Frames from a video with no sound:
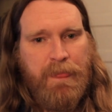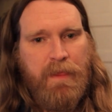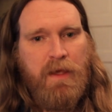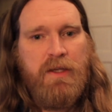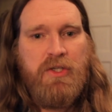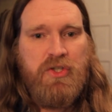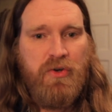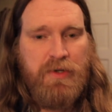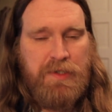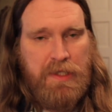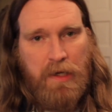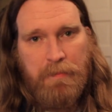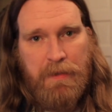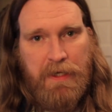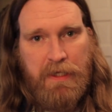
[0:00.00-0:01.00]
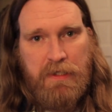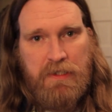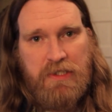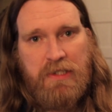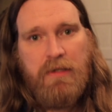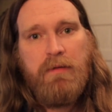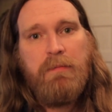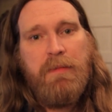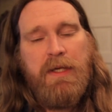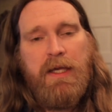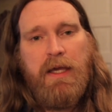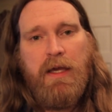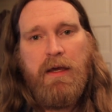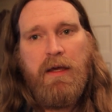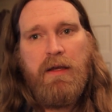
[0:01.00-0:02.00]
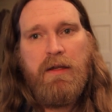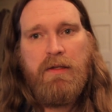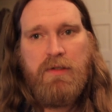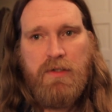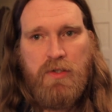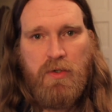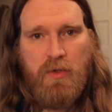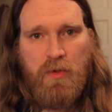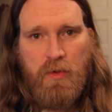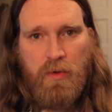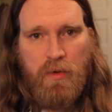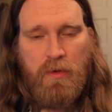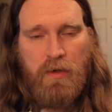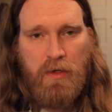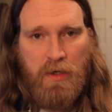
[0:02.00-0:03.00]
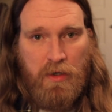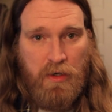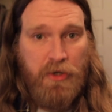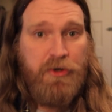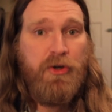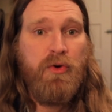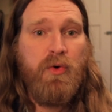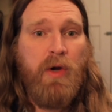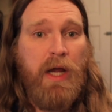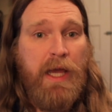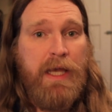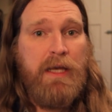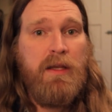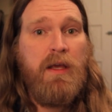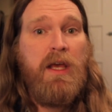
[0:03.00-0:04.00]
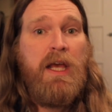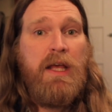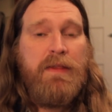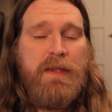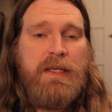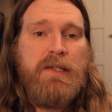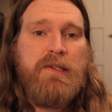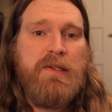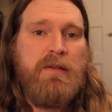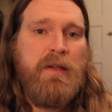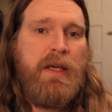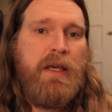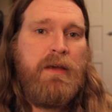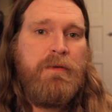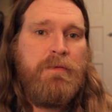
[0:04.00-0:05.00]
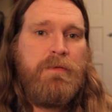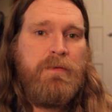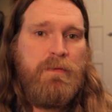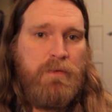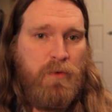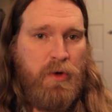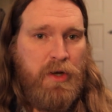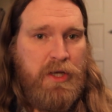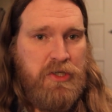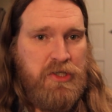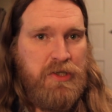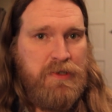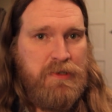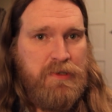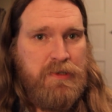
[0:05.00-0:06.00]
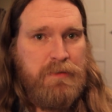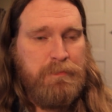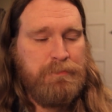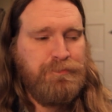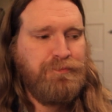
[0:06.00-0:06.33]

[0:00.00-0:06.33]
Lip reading: insurance companies began to underwrite these slave voyages.